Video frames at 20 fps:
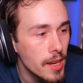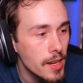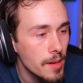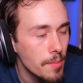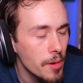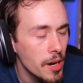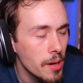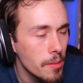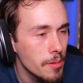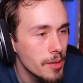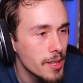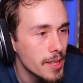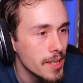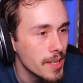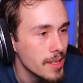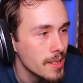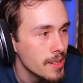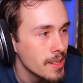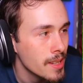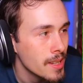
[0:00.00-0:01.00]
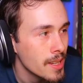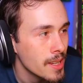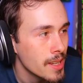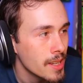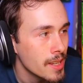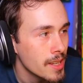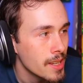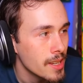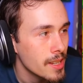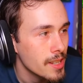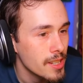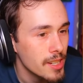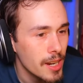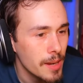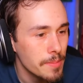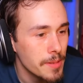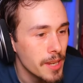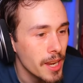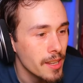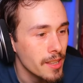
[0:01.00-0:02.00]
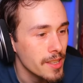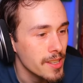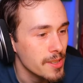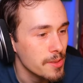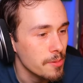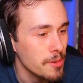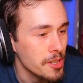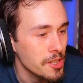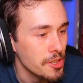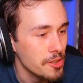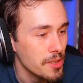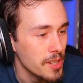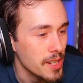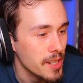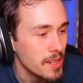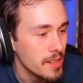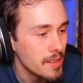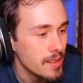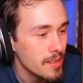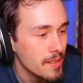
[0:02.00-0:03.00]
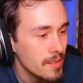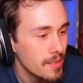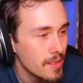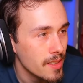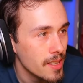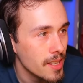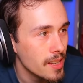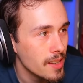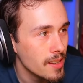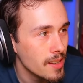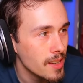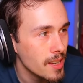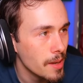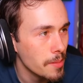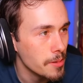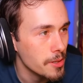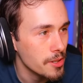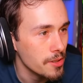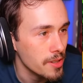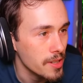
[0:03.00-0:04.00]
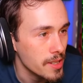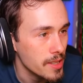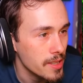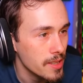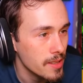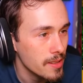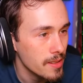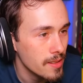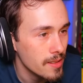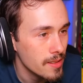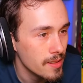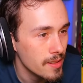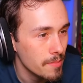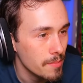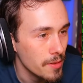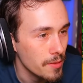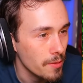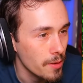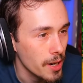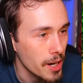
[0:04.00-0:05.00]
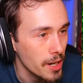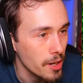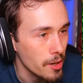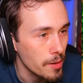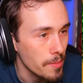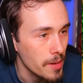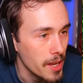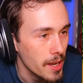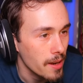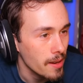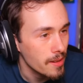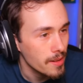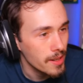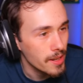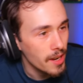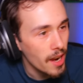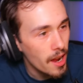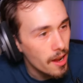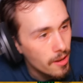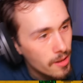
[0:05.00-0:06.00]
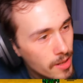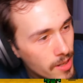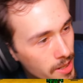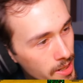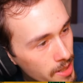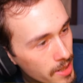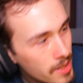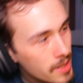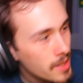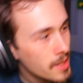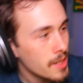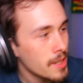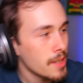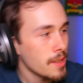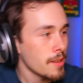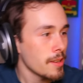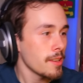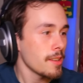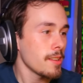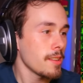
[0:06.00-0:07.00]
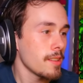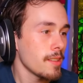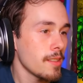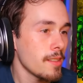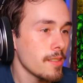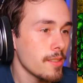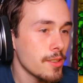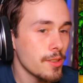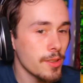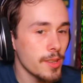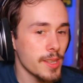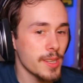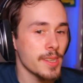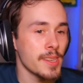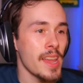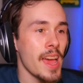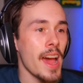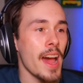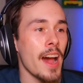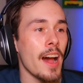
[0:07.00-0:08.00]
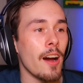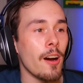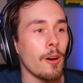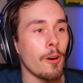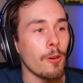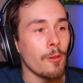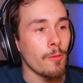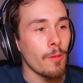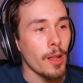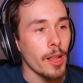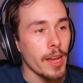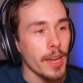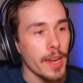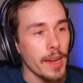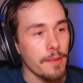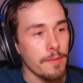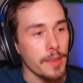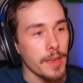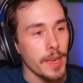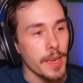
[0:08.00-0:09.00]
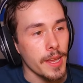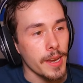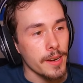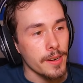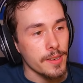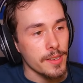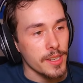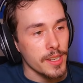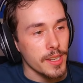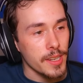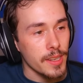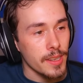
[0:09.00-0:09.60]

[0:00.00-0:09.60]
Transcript: I could probably chop down at least one tree, like a couple trees before I go to bed, you know? Do this now, while I have the energy.